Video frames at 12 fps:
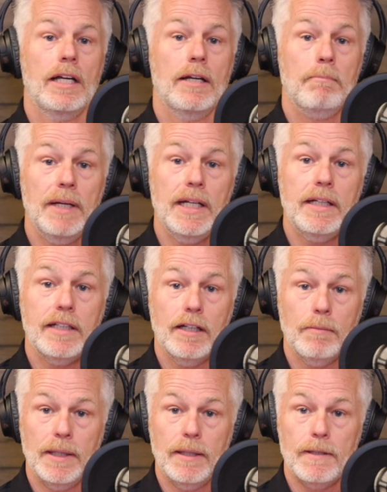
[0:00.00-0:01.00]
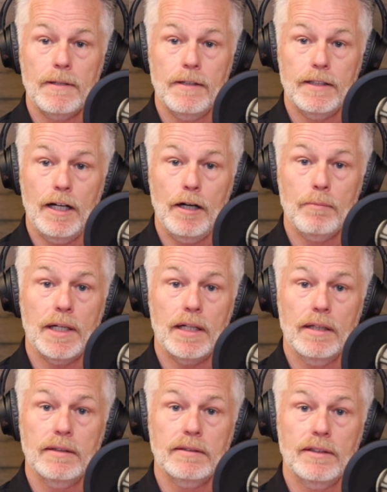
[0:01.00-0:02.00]
Many tell me they're tired
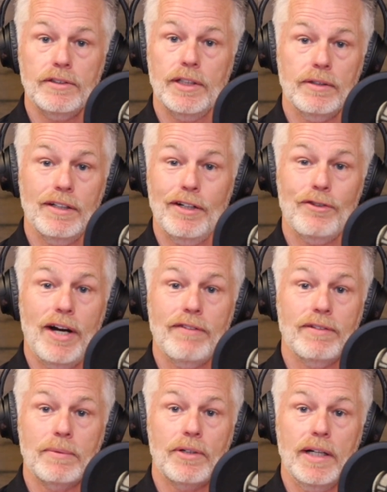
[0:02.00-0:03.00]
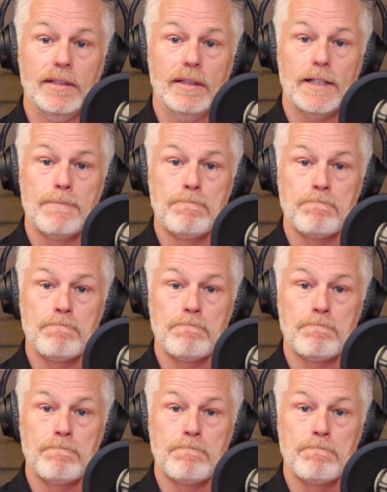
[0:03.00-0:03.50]
because their children are driving them crazy.